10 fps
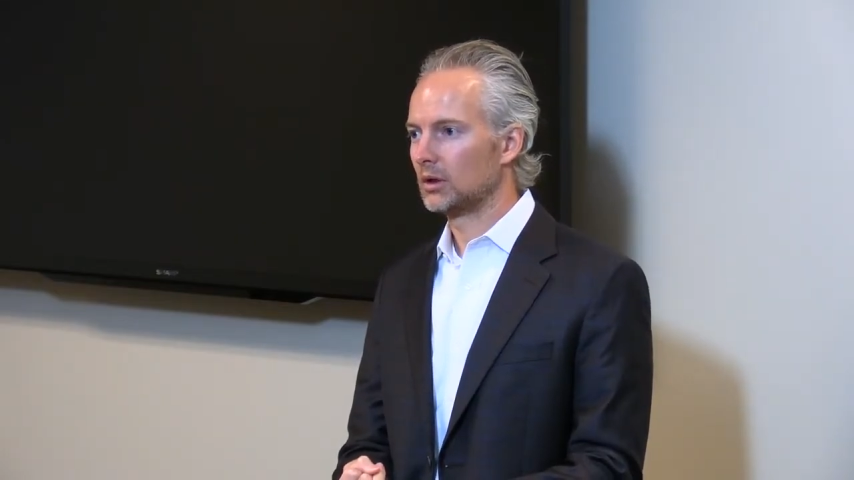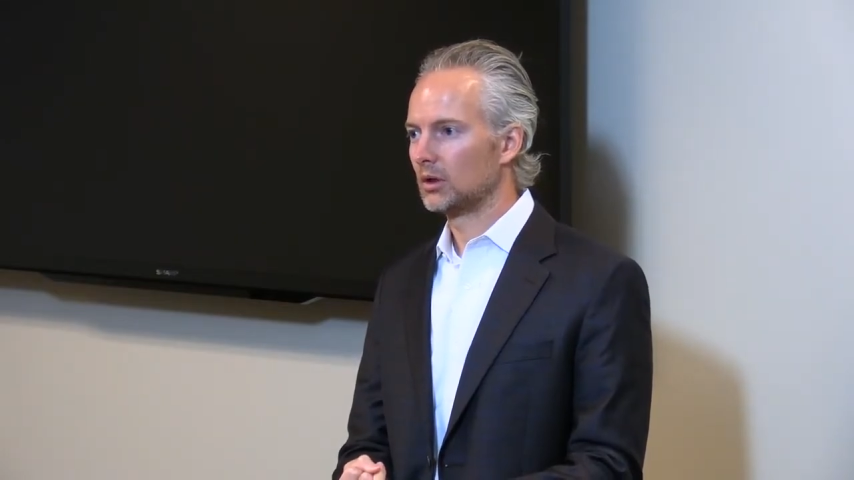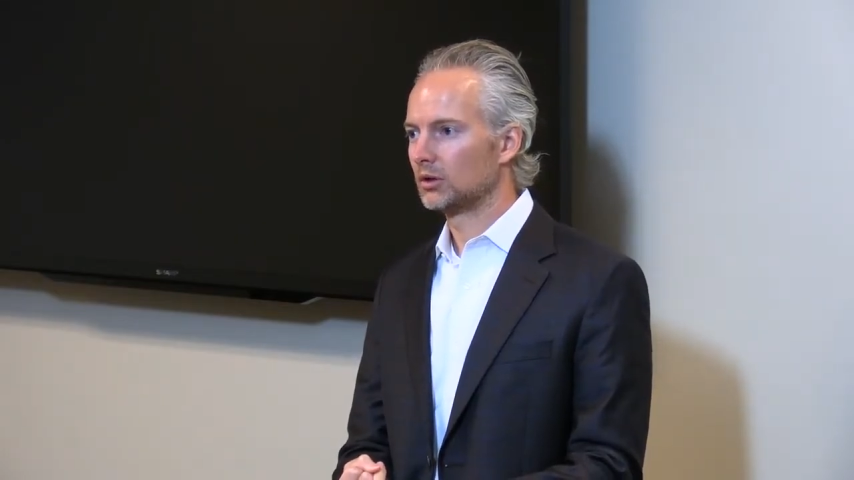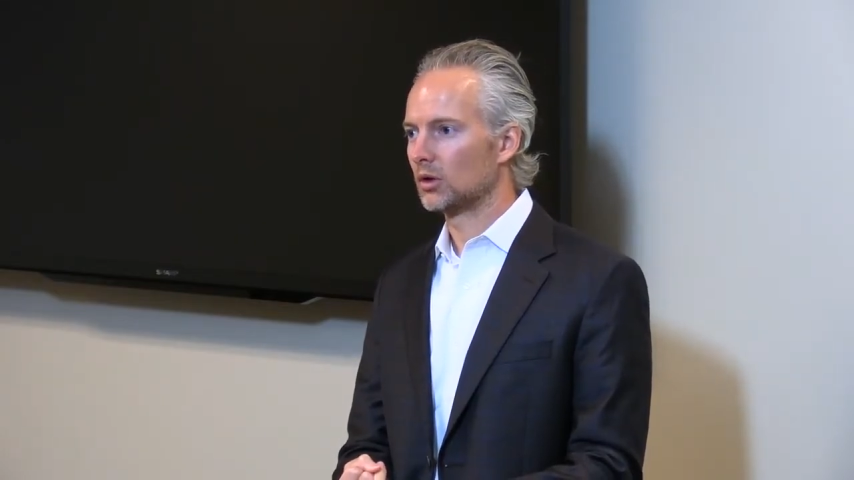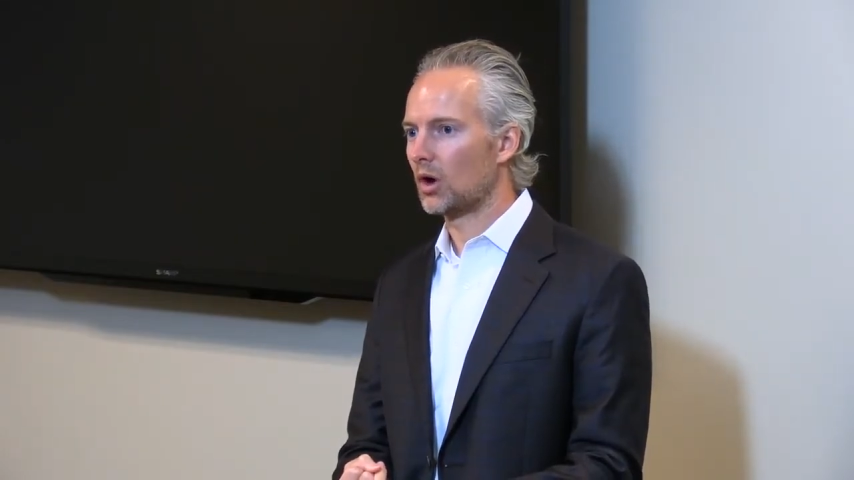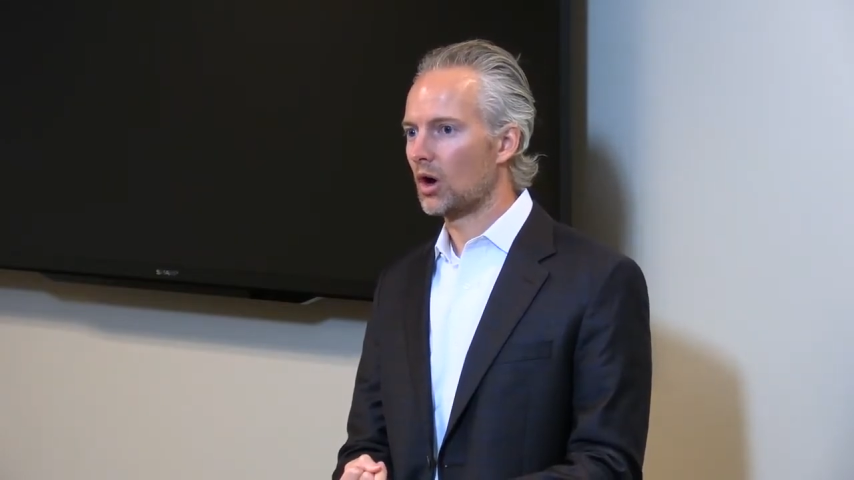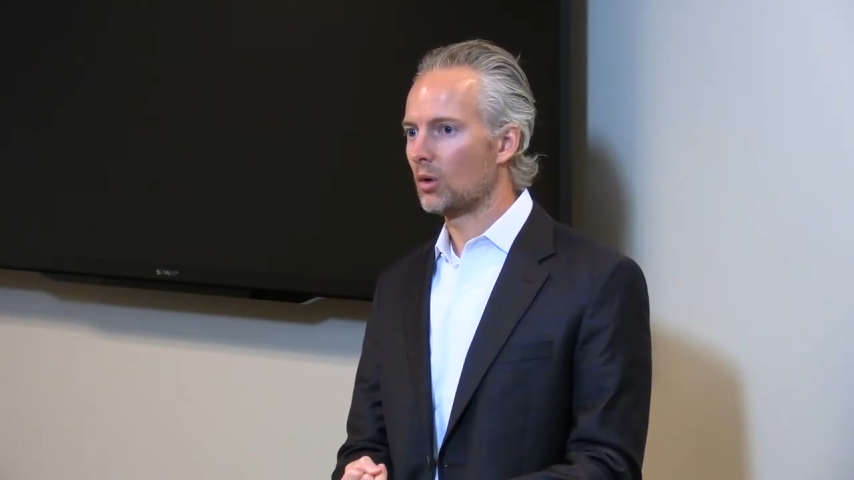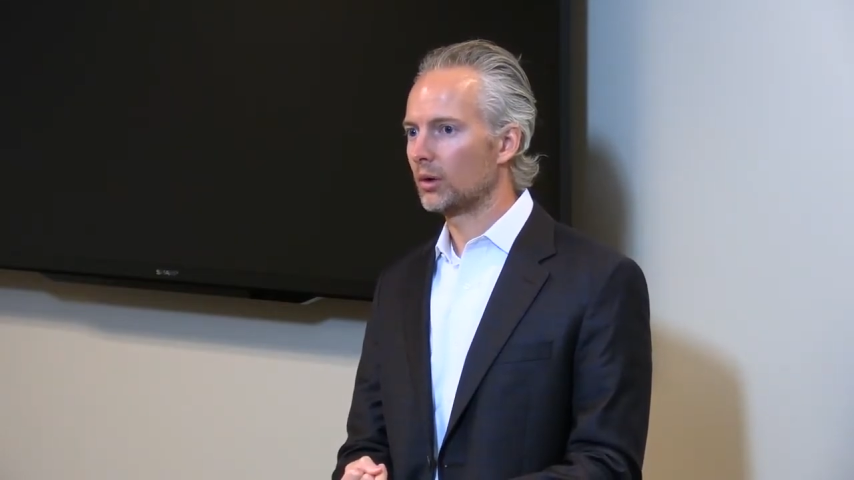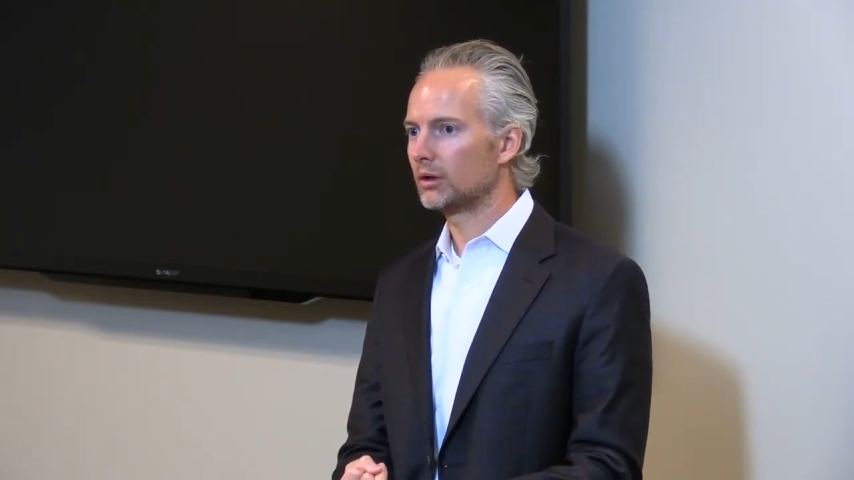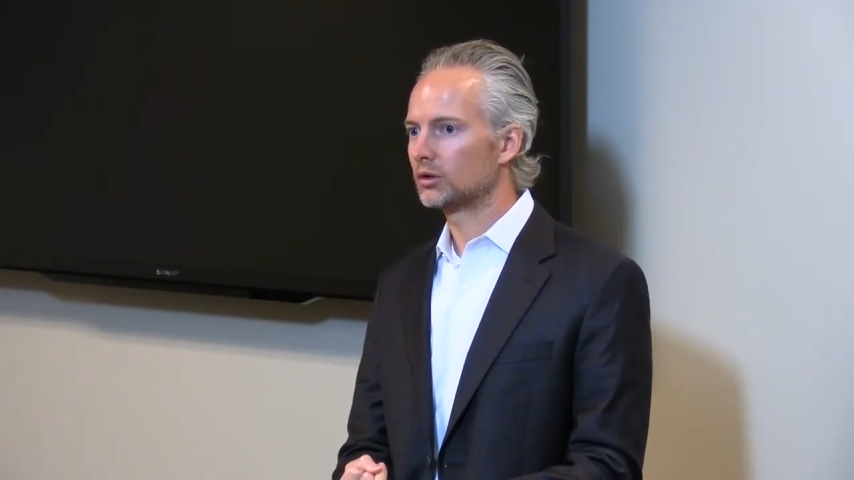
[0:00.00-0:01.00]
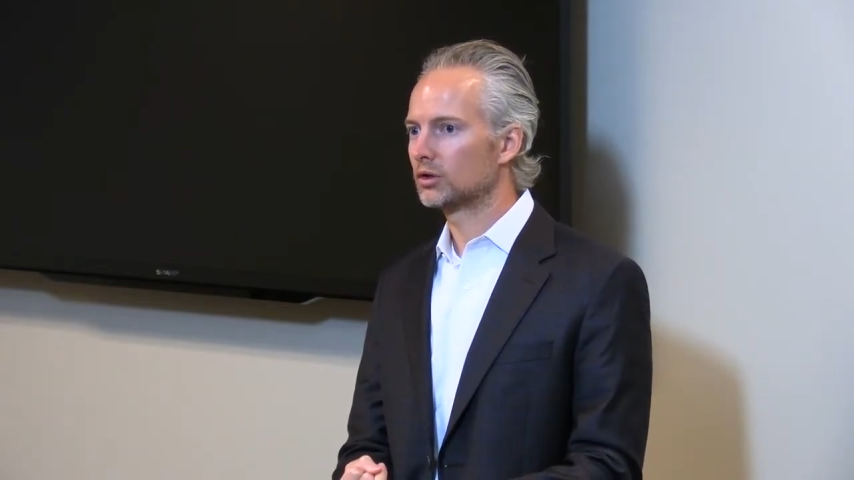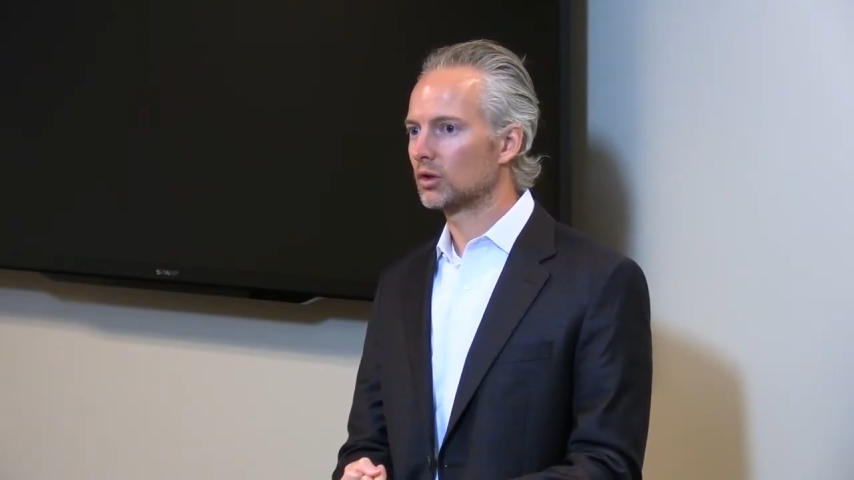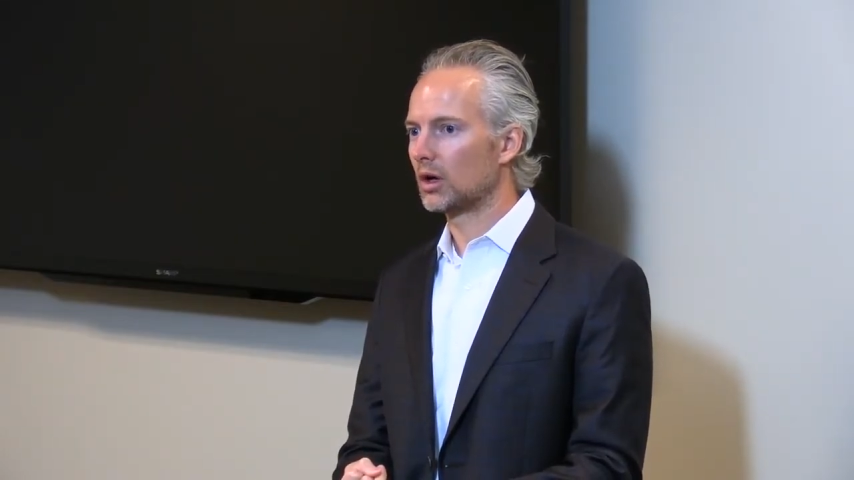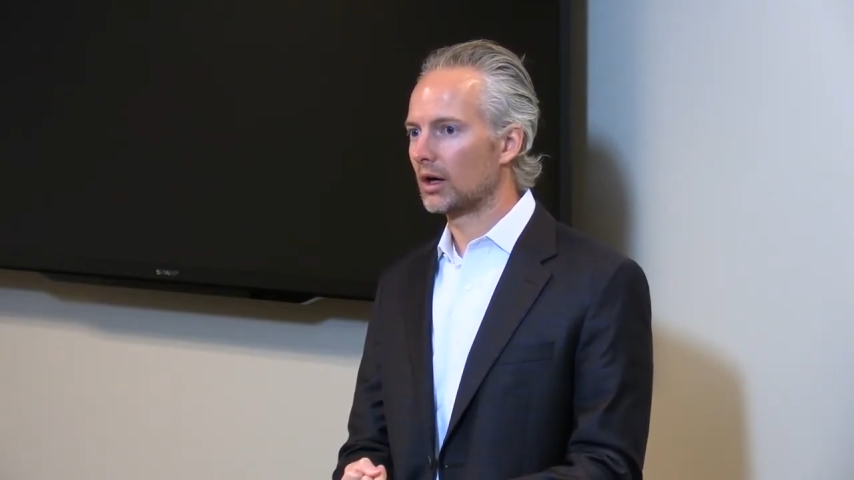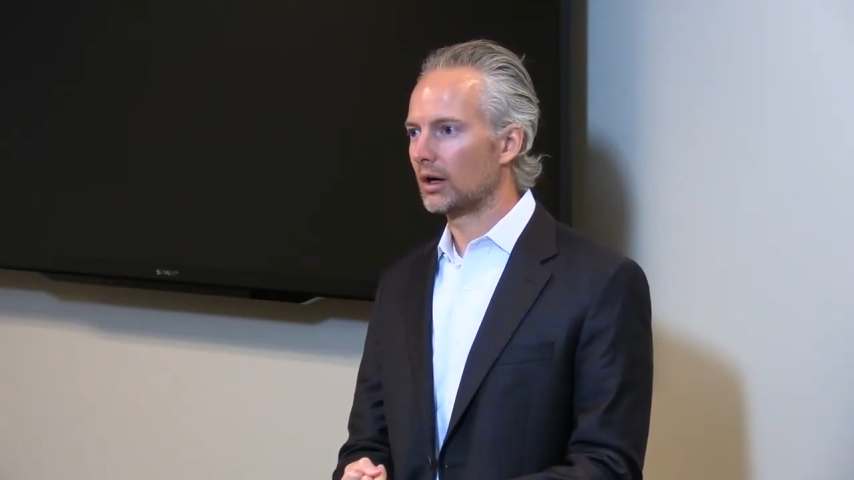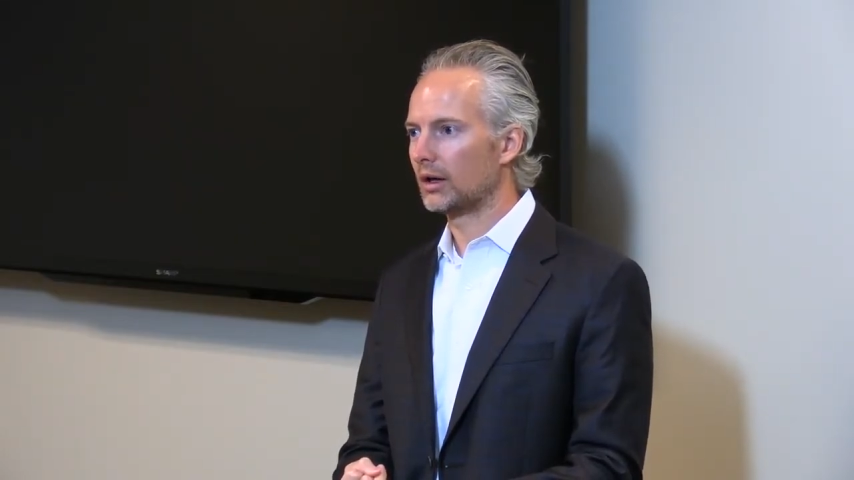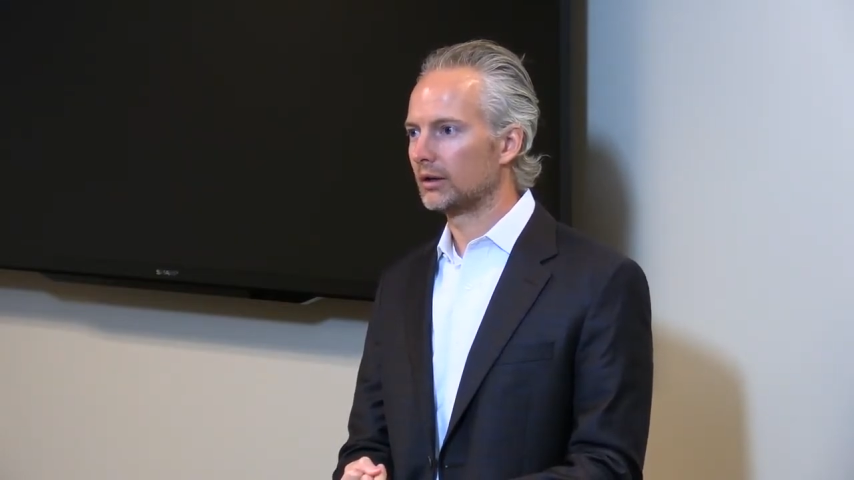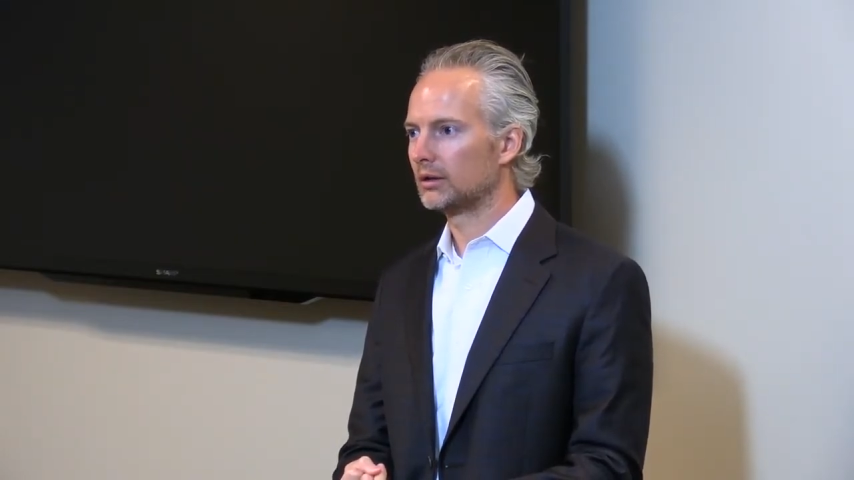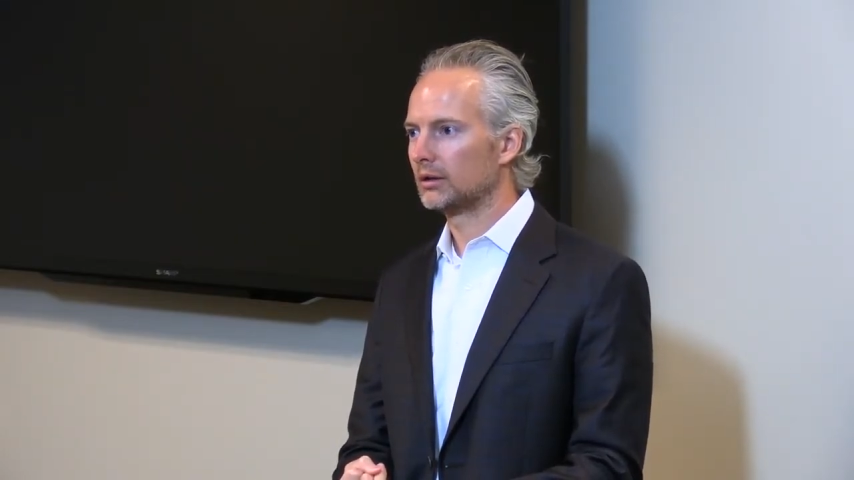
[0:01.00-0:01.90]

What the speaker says: So always try